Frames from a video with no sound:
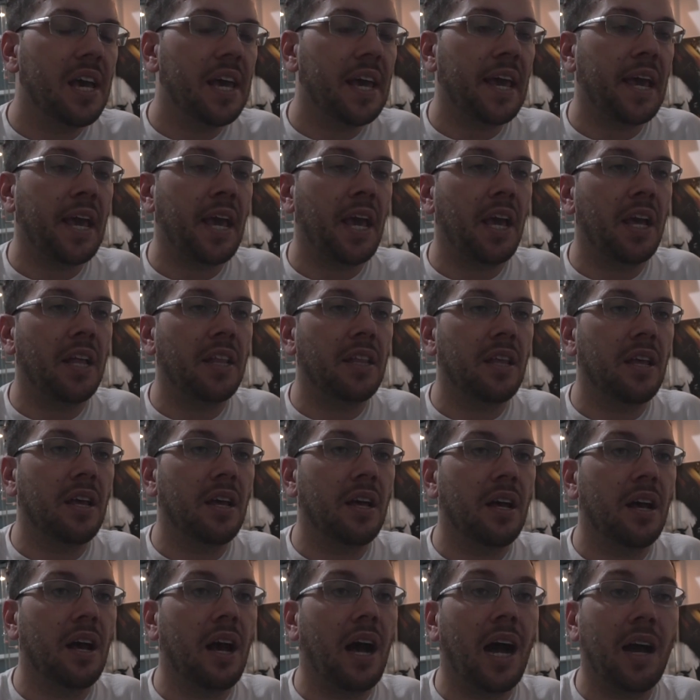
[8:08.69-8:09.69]
and
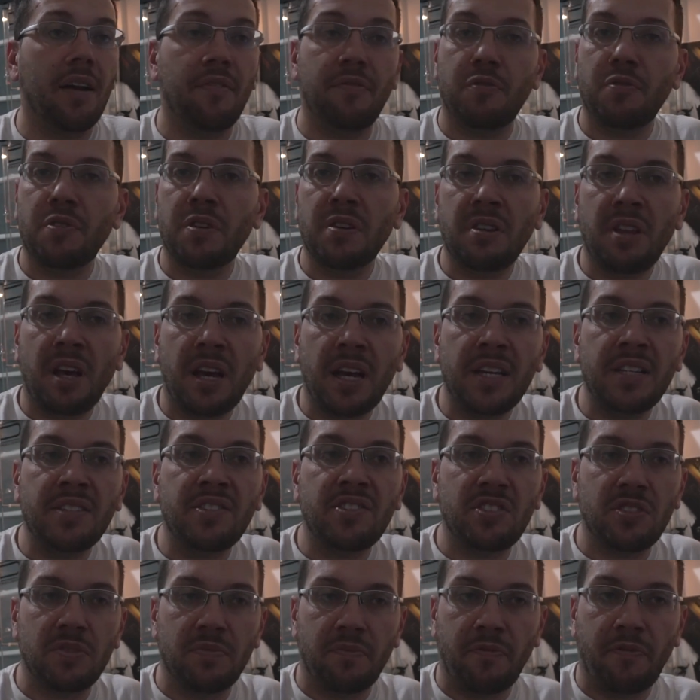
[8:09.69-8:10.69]
I've realized
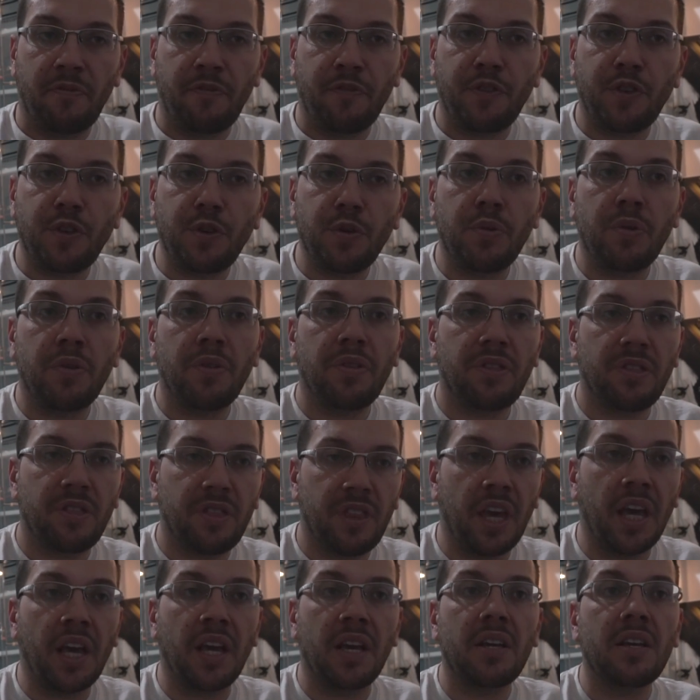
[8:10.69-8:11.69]
some few
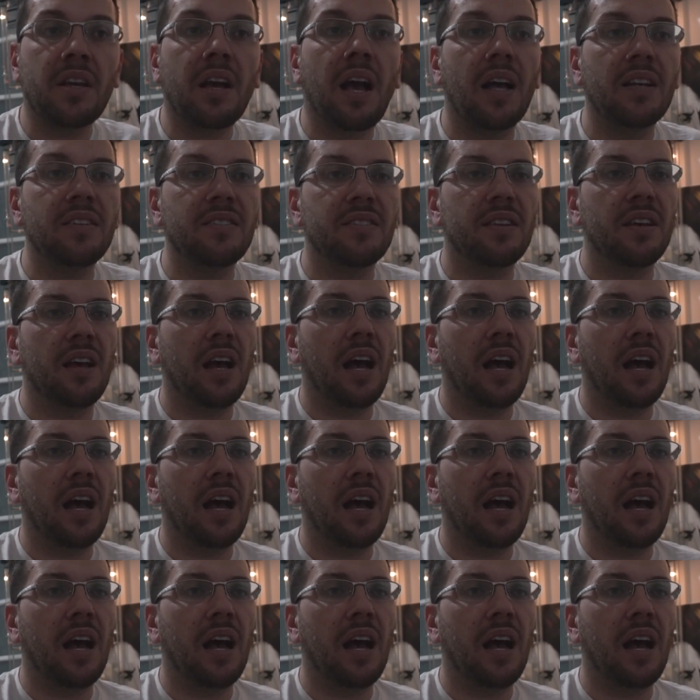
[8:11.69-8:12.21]
things.